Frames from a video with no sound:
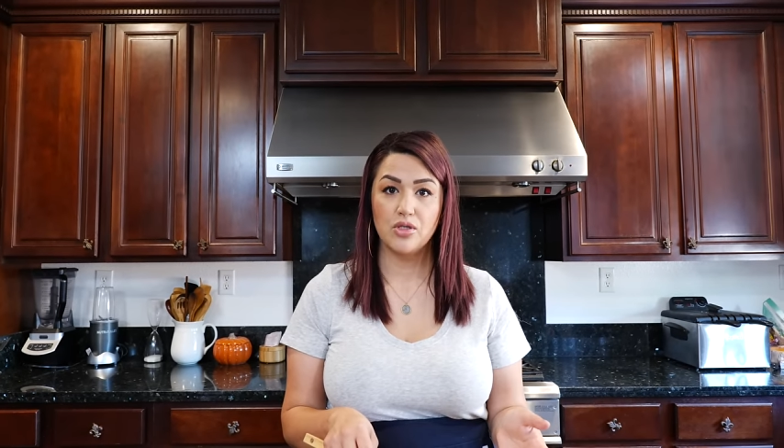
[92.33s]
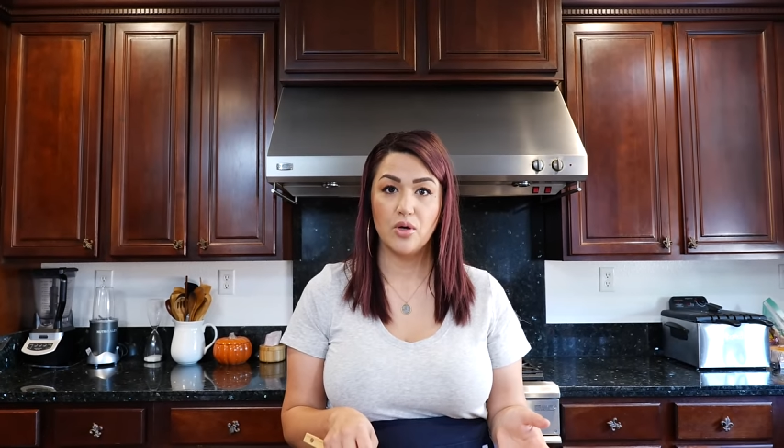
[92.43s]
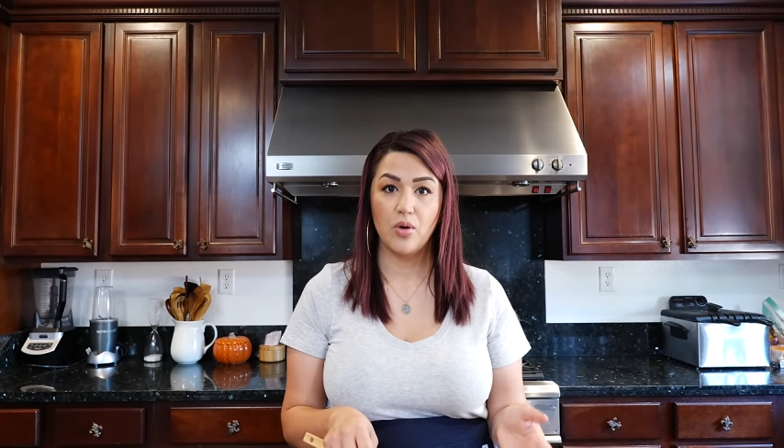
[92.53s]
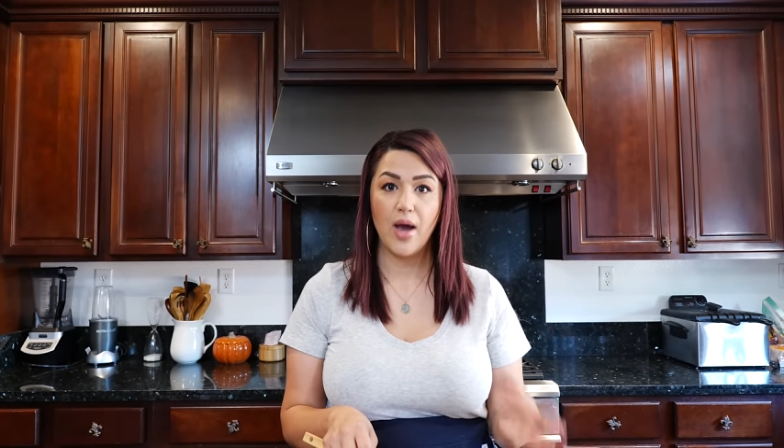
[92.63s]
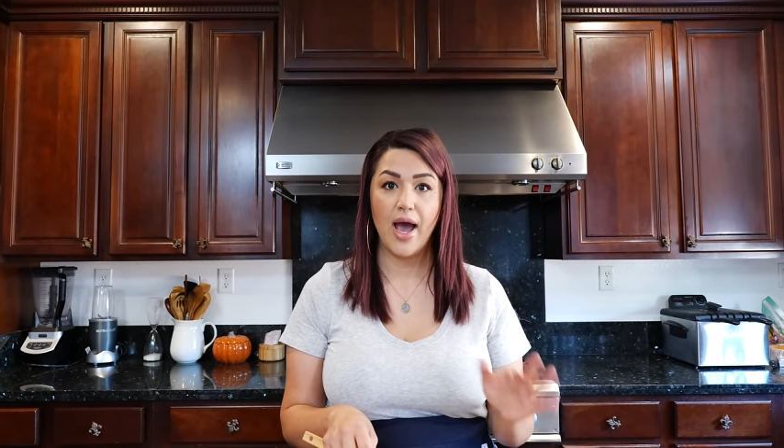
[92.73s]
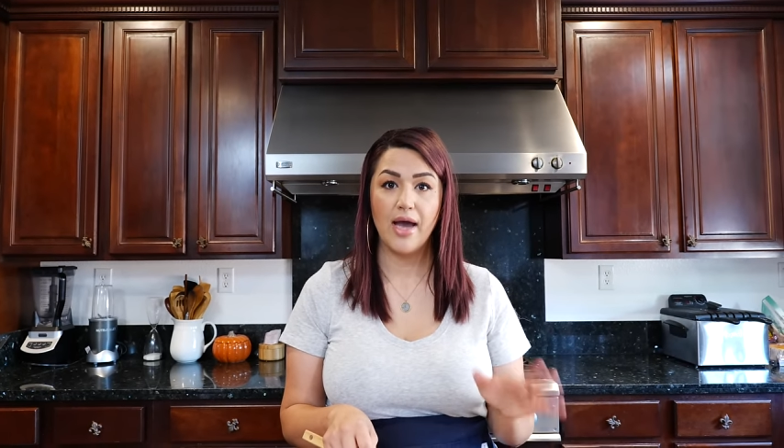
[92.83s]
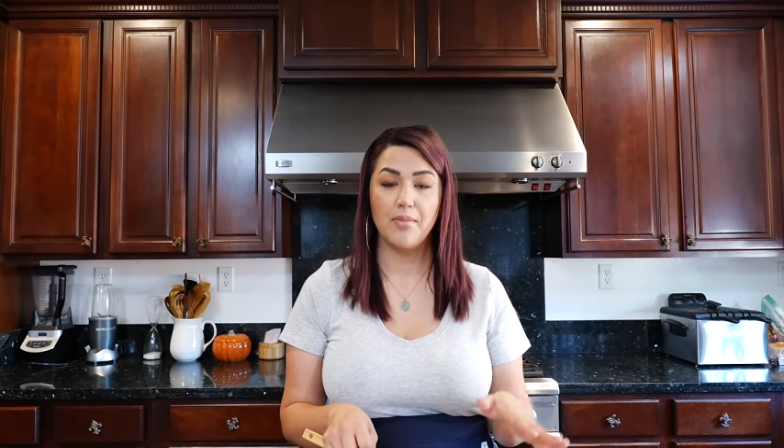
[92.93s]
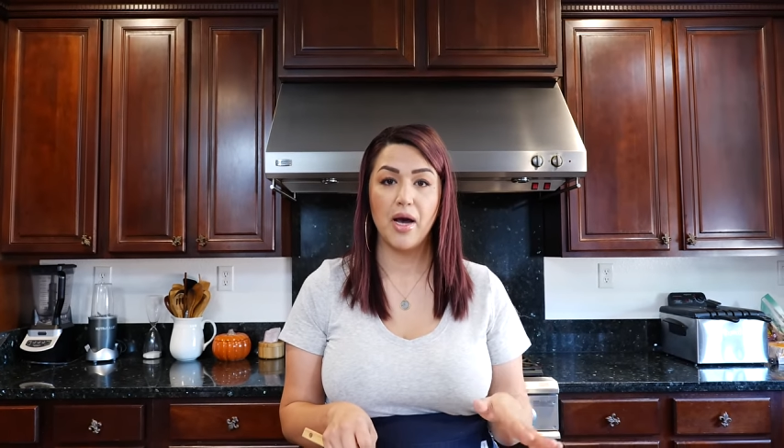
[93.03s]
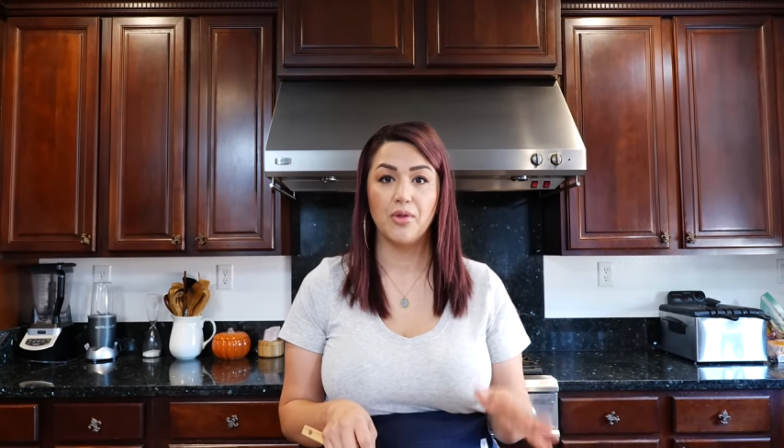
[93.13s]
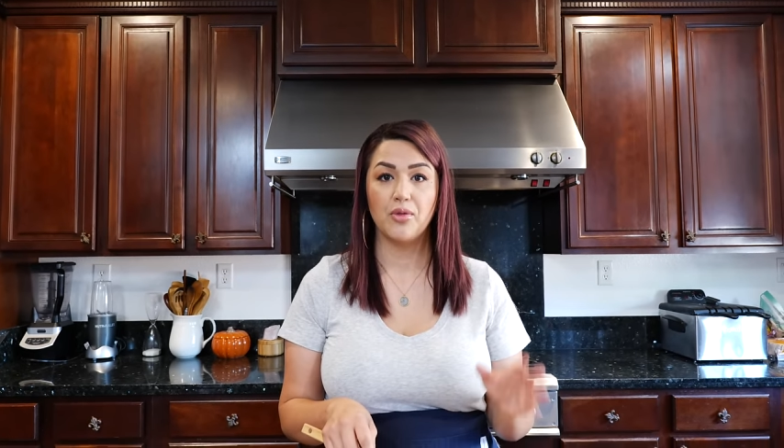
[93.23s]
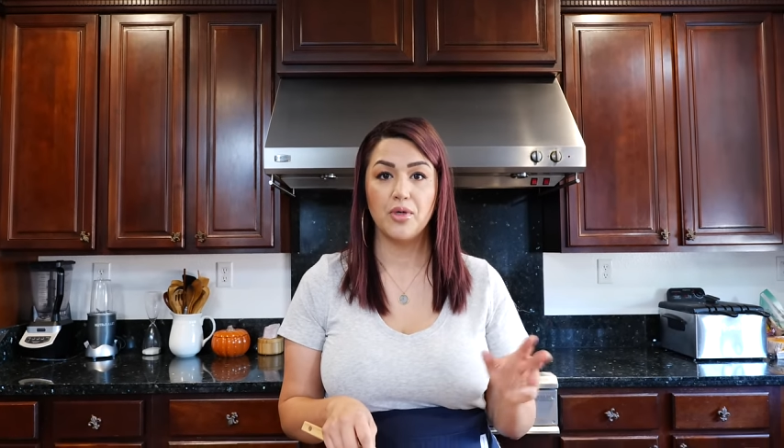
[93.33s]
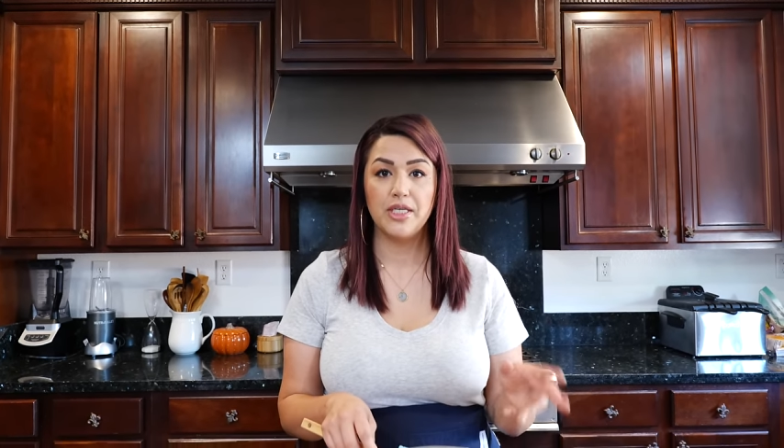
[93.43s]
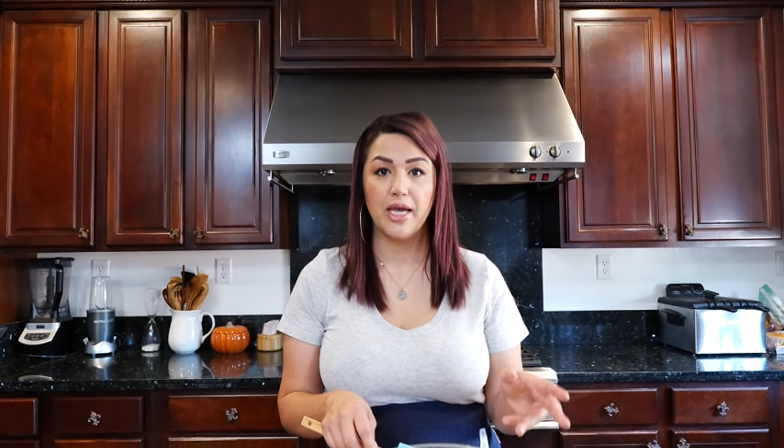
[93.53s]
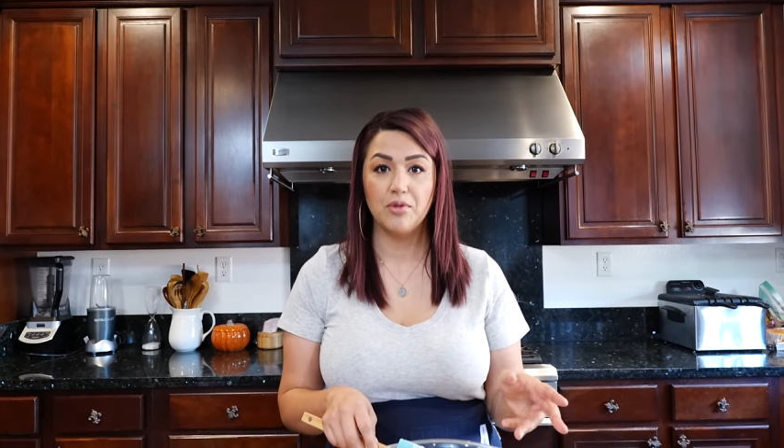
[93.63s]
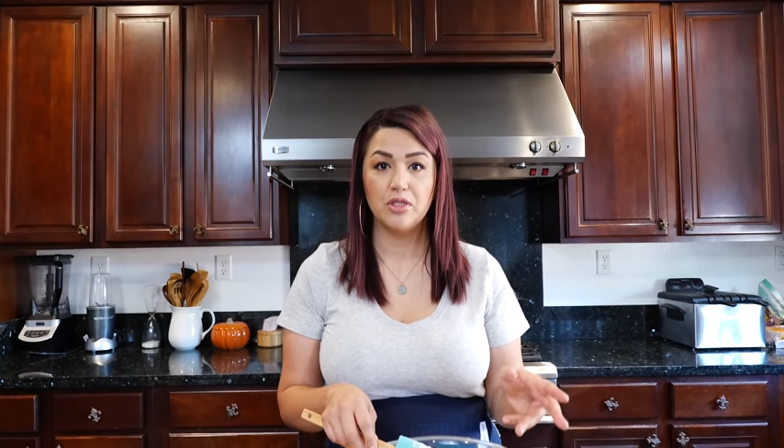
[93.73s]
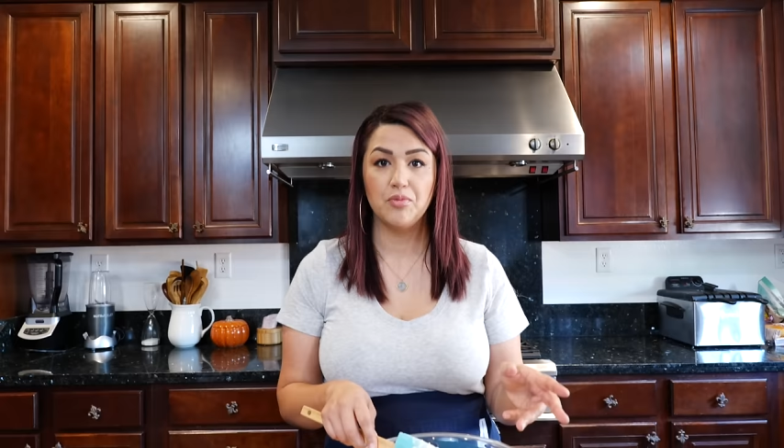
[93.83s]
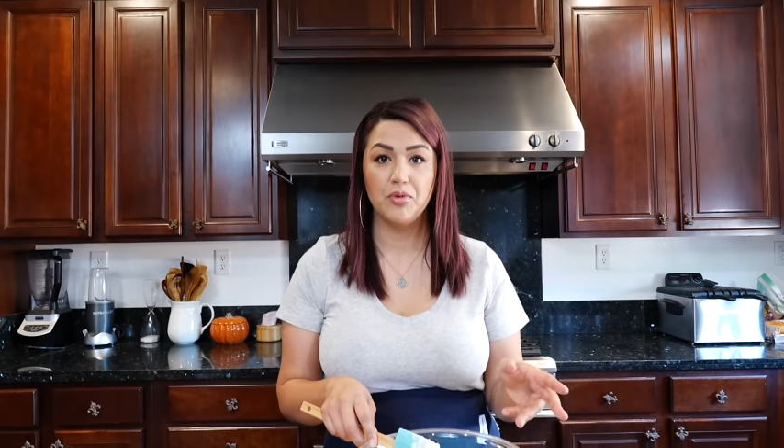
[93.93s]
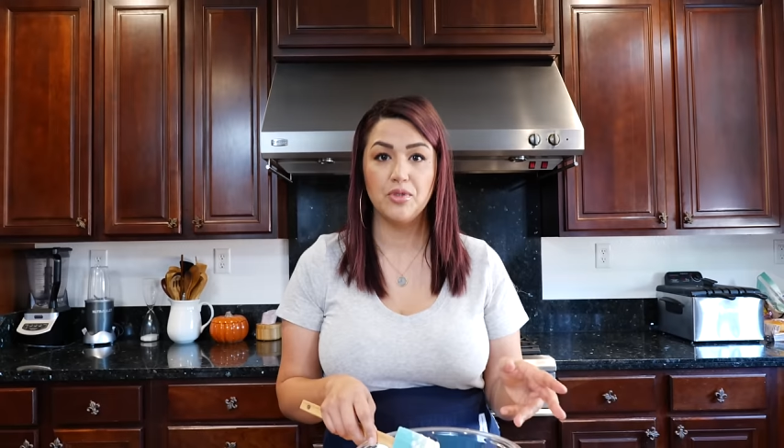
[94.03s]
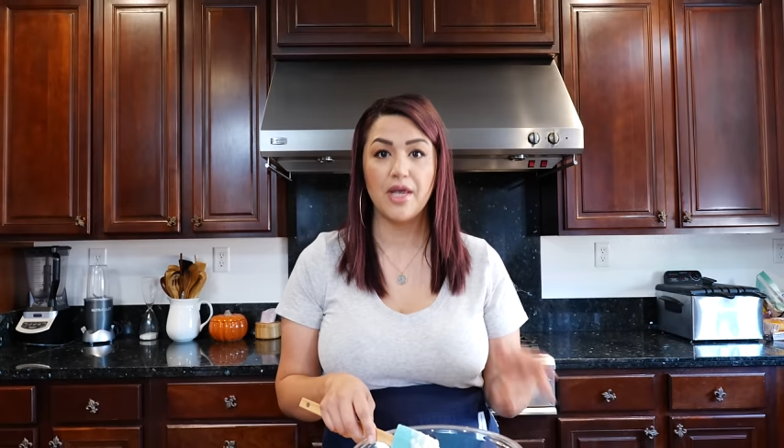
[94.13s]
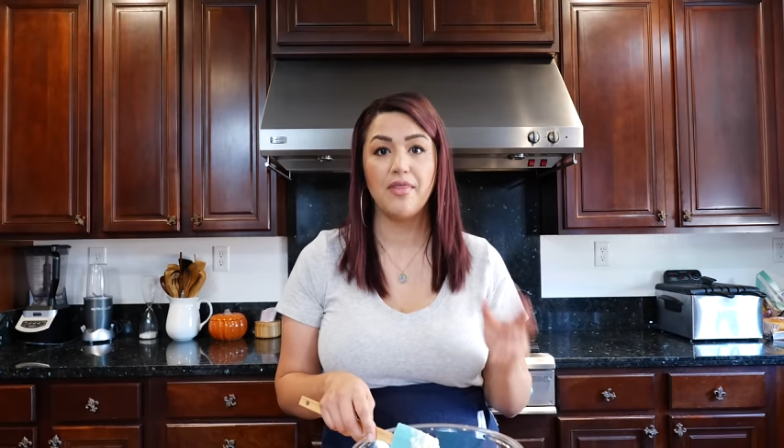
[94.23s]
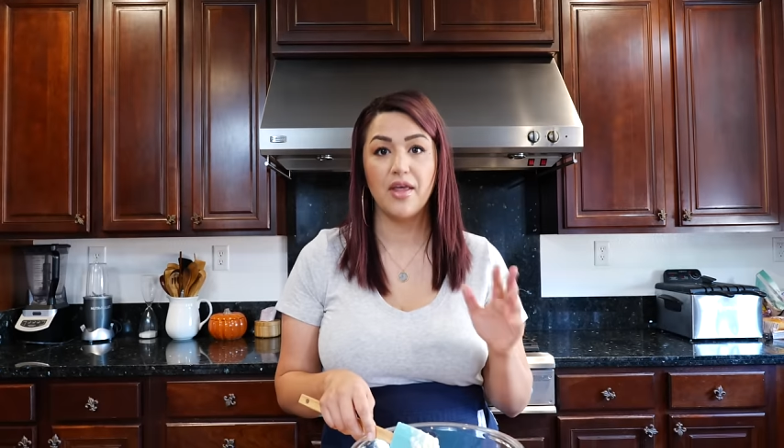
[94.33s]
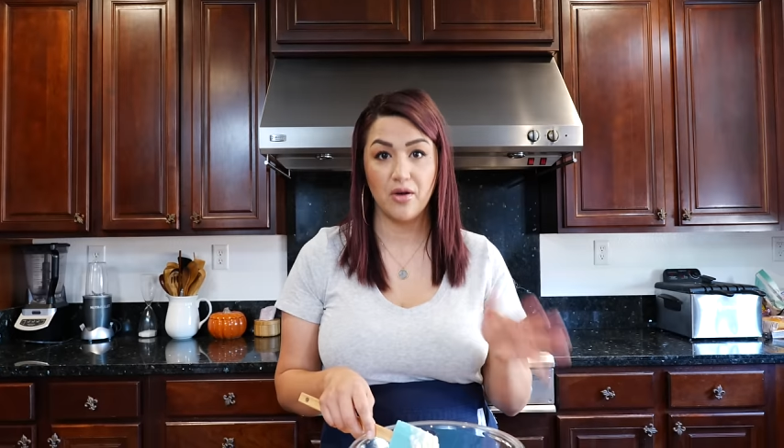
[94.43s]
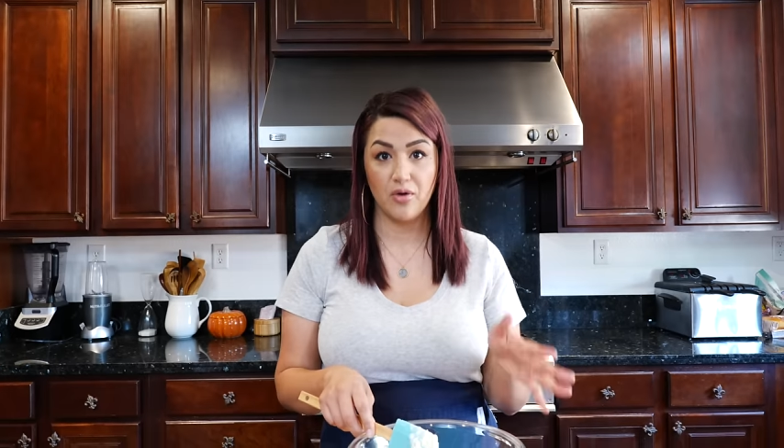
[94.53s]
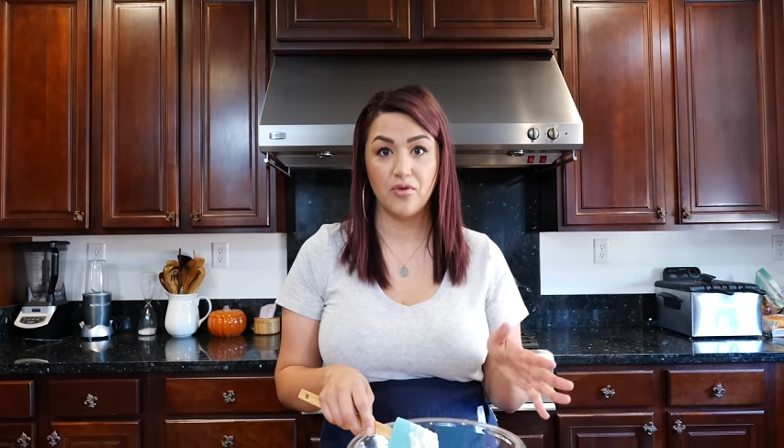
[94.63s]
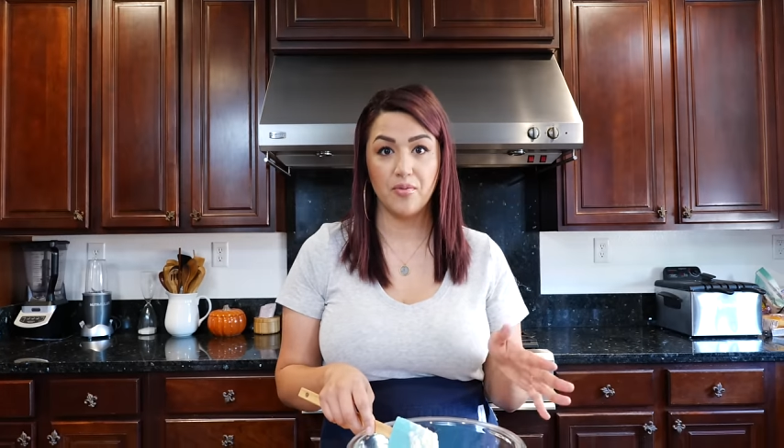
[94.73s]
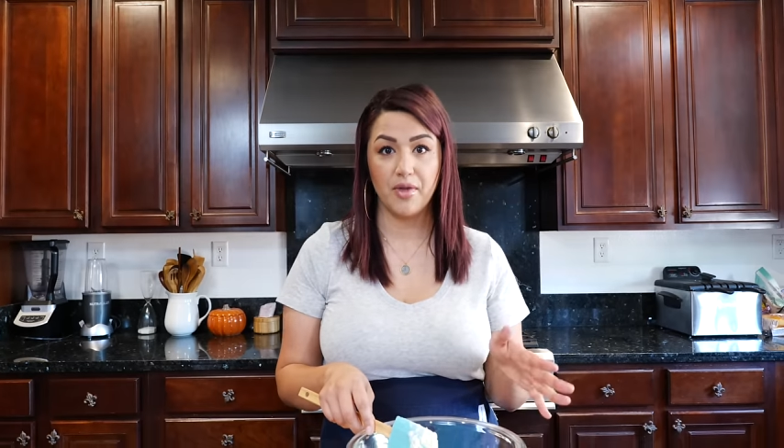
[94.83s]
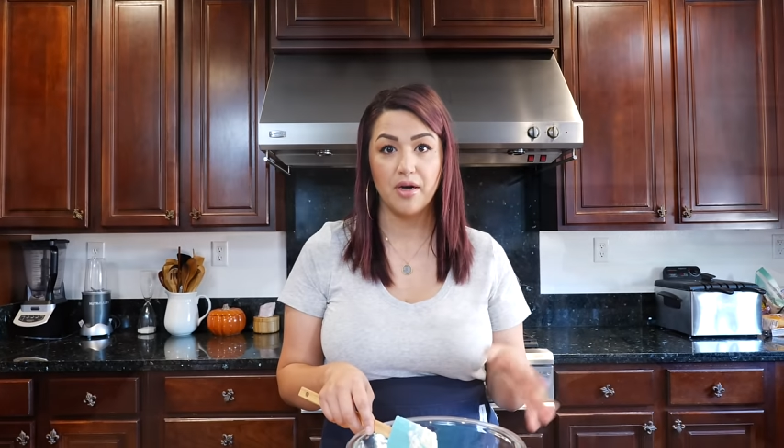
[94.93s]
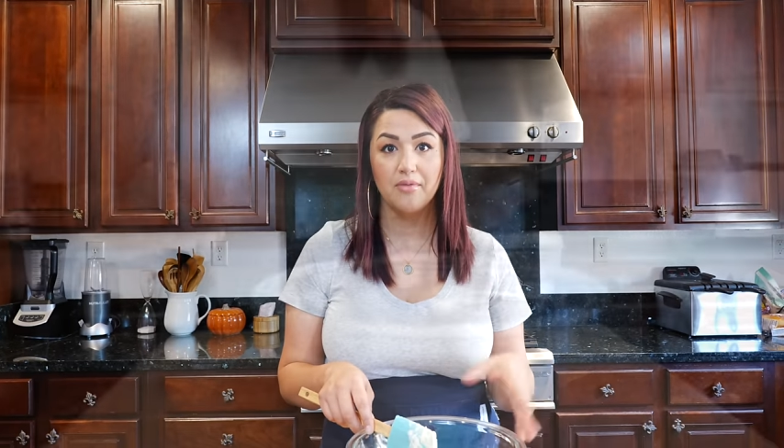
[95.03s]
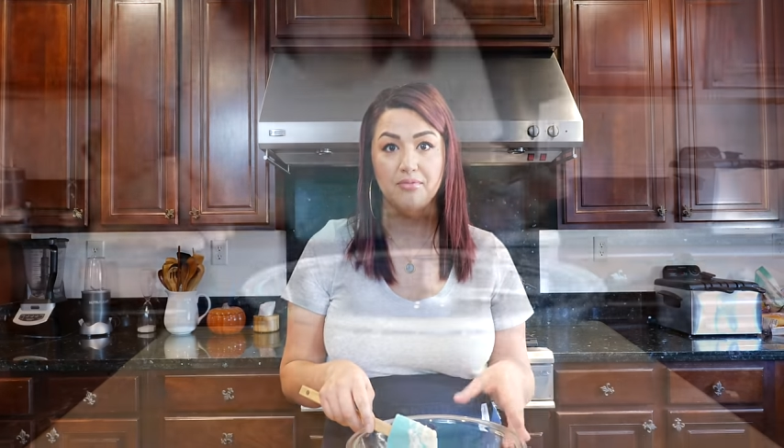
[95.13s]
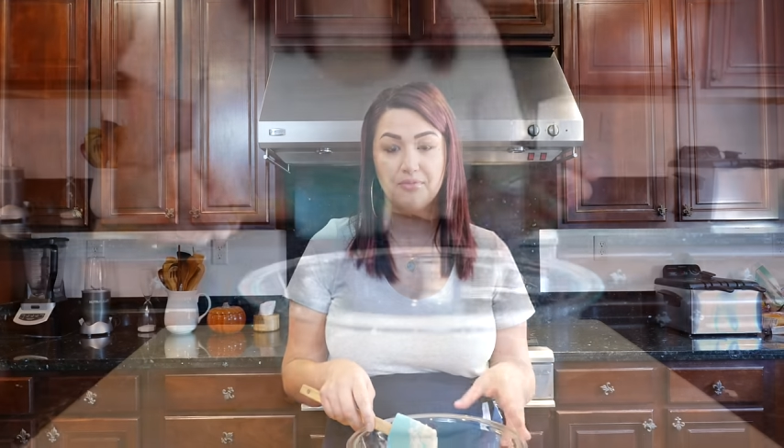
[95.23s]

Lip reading: So add about 3 tablespoons and then go from there.